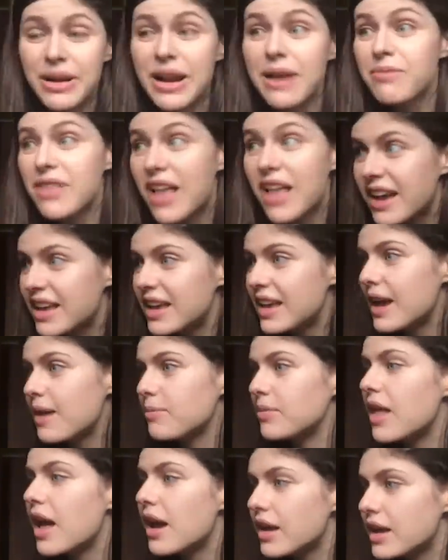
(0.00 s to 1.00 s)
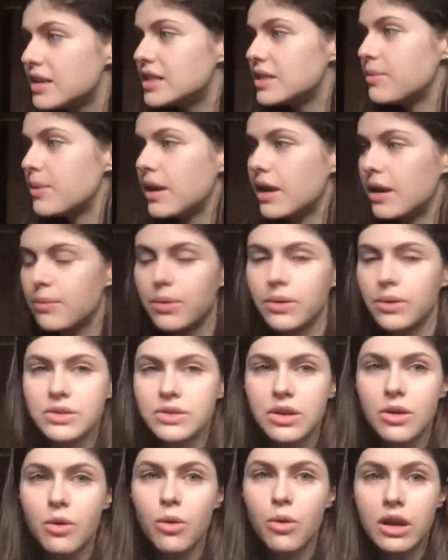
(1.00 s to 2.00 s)
But I'm lucky. I'm lucky to be able
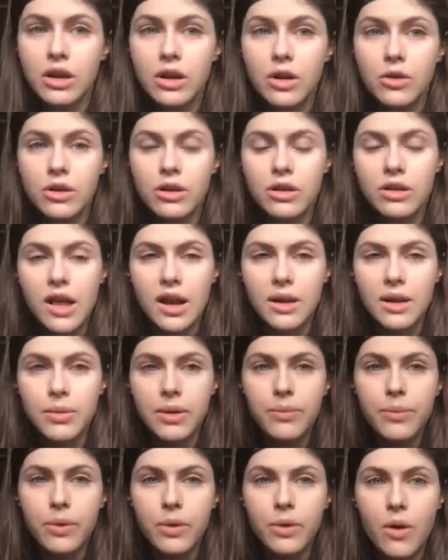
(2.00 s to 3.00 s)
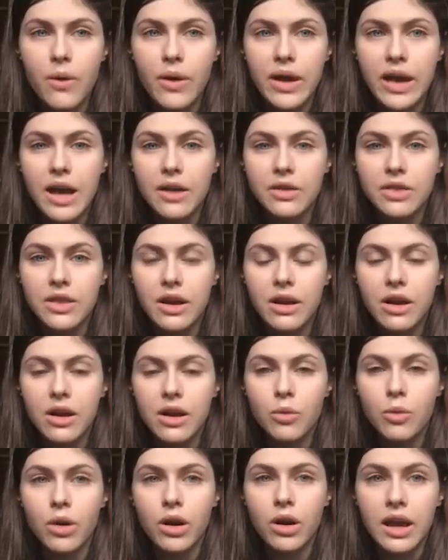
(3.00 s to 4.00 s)
to, you know, there are a lot of people who are going out there
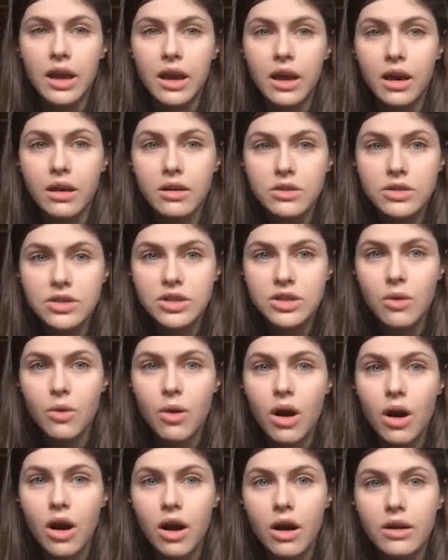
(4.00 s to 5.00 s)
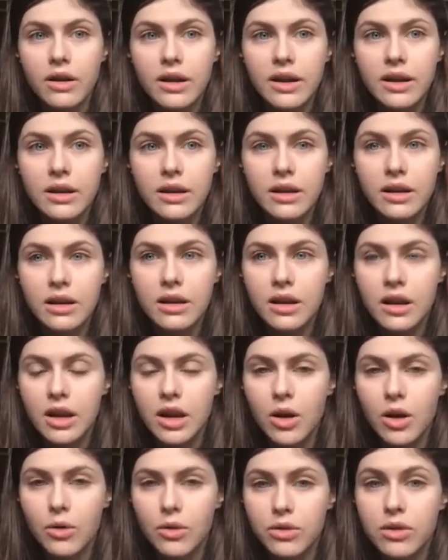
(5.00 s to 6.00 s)
and working so hard, and, you
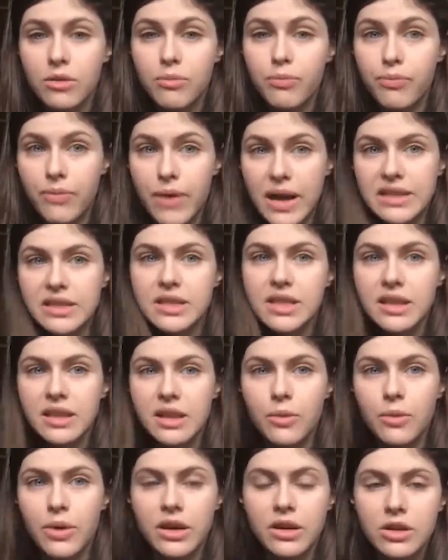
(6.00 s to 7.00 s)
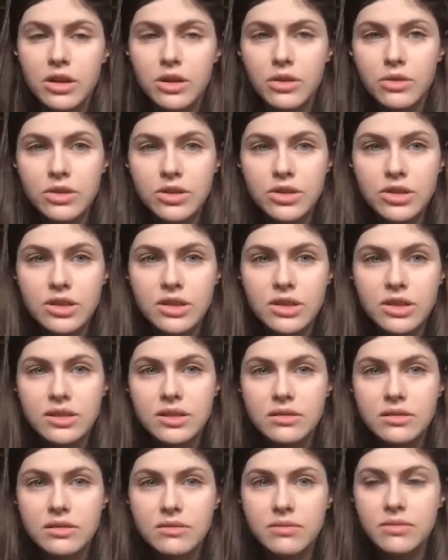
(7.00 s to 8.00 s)
know, the best thing that we can do is
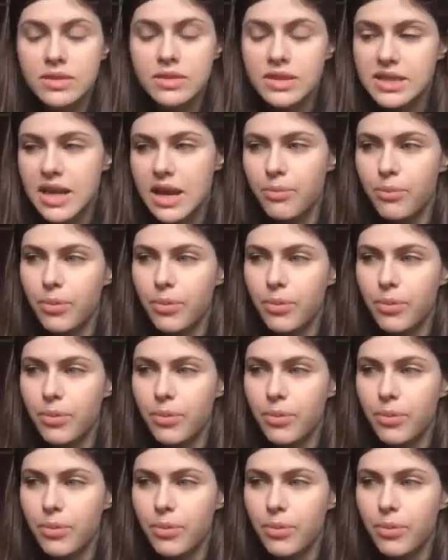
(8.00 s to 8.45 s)
just stay